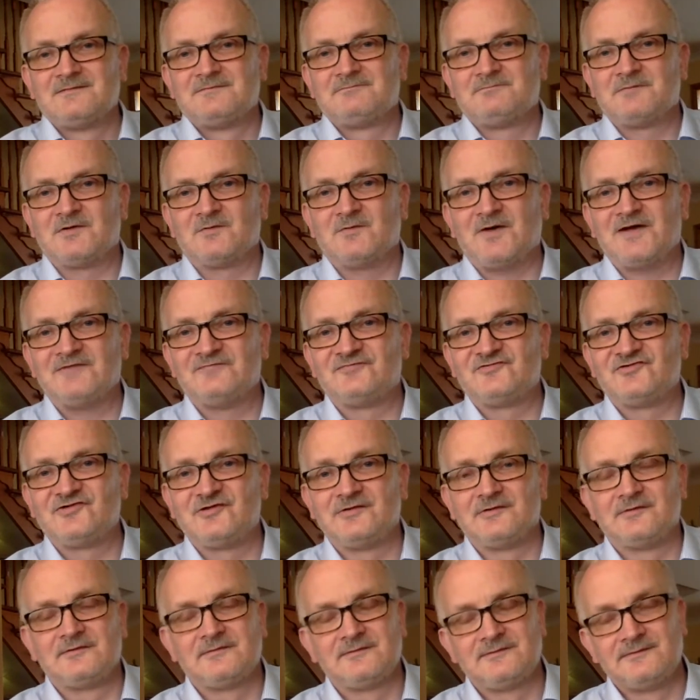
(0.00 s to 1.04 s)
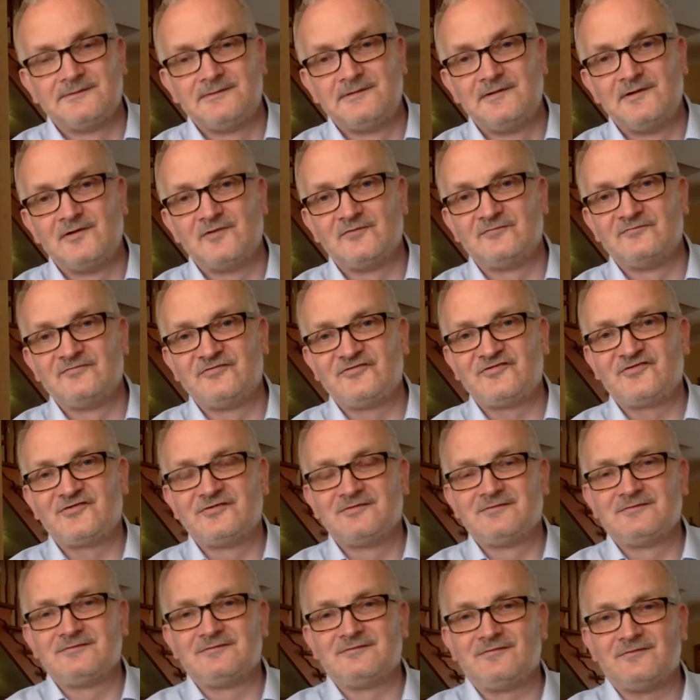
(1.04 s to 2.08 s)
My wife Jill loves
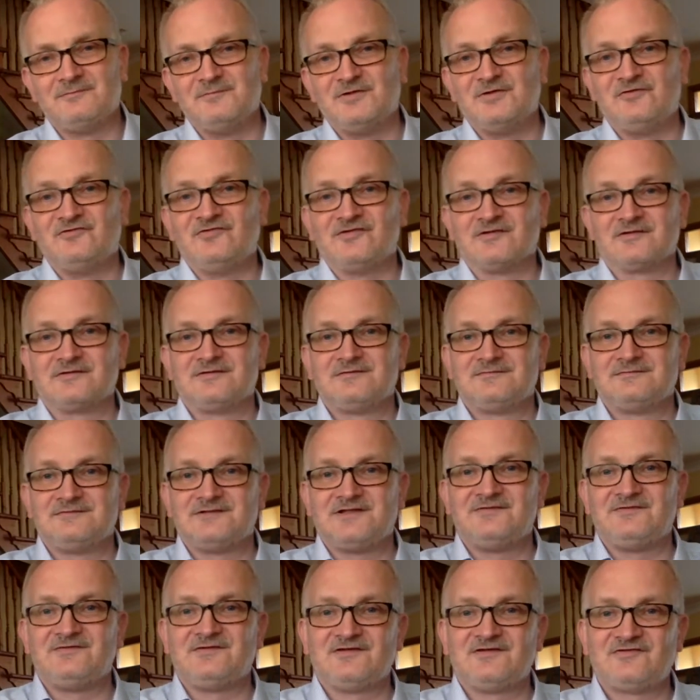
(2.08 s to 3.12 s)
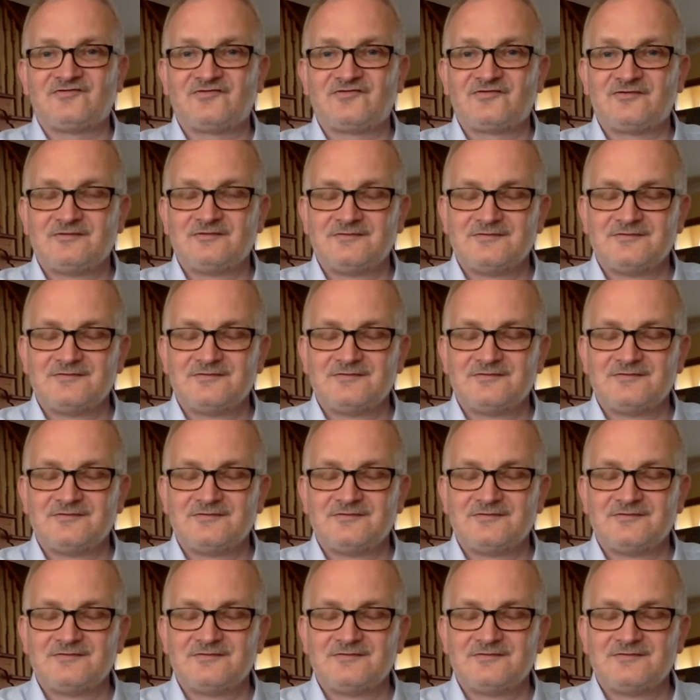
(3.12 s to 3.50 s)
the music in this,